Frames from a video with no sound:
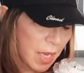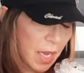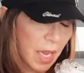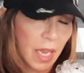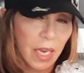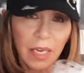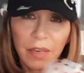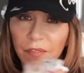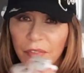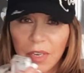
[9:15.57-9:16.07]

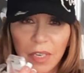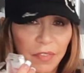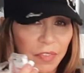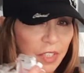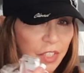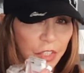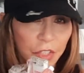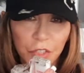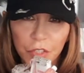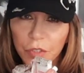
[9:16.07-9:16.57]
And even if
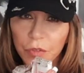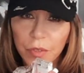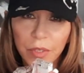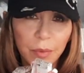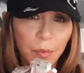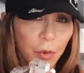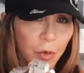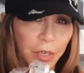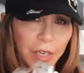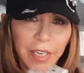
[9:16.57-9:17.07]
it's at 2 in
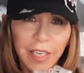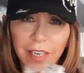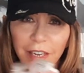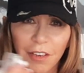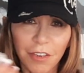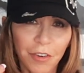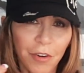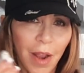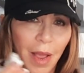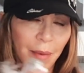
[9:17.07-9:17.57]
the morning,
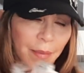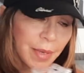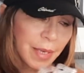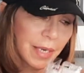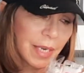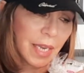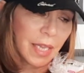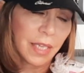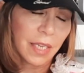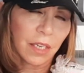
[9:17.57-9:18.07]
I'll grab
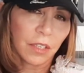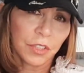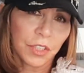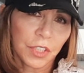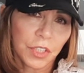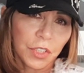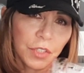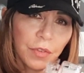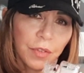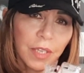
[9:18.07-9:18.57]
it and I'll
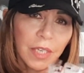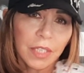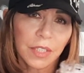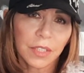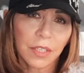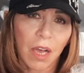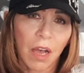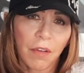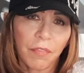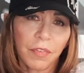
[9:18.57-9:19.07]
just do
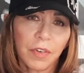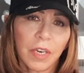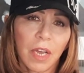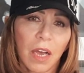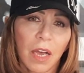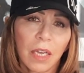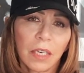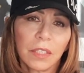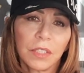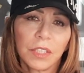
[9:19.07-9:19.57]
this off and
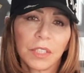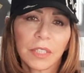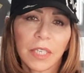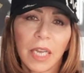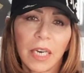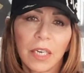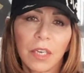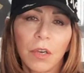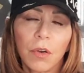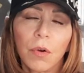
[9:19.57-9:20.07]
on, just
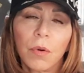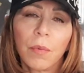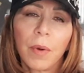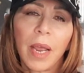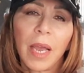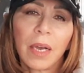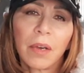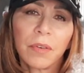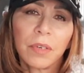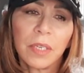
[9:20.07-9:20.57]
kind of go
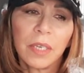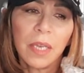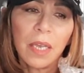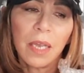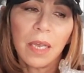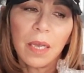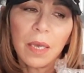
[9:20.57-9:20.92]
around.